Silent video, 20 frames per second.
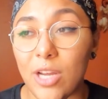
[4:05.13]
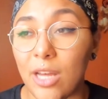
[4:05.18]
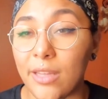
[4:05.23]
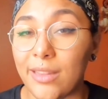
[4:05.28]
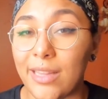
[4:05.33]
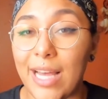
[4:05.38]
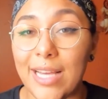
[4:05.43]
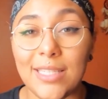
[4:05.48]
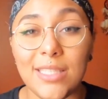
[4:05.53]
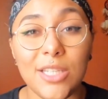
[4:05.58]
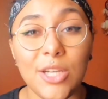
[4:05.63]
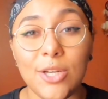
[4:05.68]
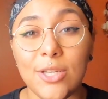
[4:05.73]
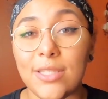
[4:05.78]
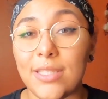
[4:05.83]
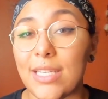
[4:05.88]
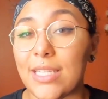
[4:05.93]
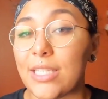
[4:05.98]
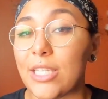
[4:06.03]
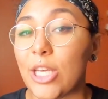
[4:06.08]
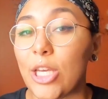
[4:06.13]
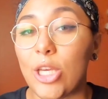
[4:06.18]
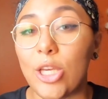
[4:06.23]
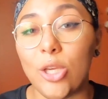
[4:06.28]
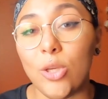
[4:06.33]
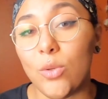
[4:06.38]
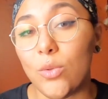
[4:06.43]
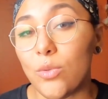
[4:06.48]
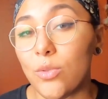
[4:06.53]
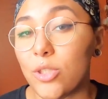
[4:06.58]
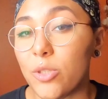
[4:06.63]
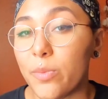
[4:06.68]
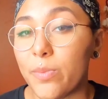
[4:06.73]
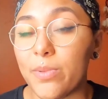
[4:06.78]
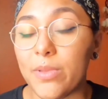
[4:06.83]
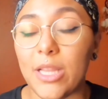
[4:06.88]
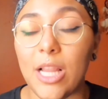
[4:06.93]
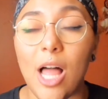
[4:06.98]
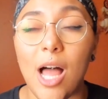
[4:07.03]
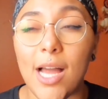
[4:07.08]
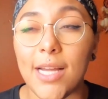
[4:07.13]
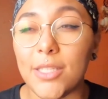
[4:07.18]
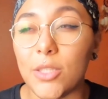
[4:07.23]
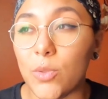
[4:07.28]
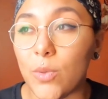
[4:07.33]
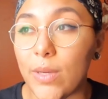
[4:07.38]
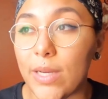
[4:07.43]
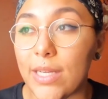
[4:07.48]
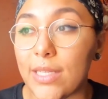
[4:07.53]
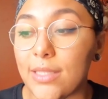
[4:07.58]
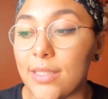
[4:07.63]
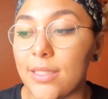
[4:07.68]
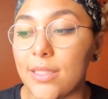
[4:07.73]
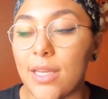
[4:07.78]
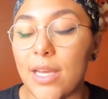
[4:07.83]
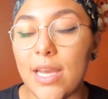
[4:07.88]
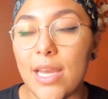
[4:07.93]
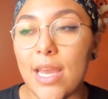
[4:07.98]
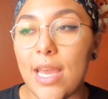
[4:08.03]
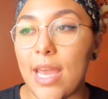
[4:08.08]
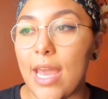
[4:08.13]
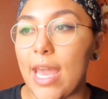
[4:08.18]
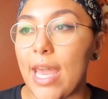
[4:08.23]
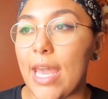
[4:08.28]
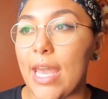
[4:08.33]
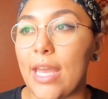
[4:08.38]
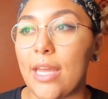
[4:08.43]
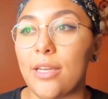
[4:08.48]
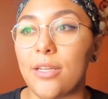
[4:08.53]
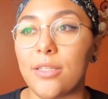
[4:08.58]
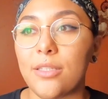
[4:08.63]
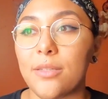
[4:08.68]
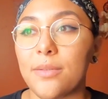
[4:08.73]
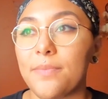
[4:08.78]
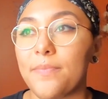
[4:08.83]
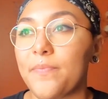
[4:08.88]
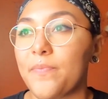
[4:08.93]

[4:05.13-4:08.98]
unless there is this huge plot twist and,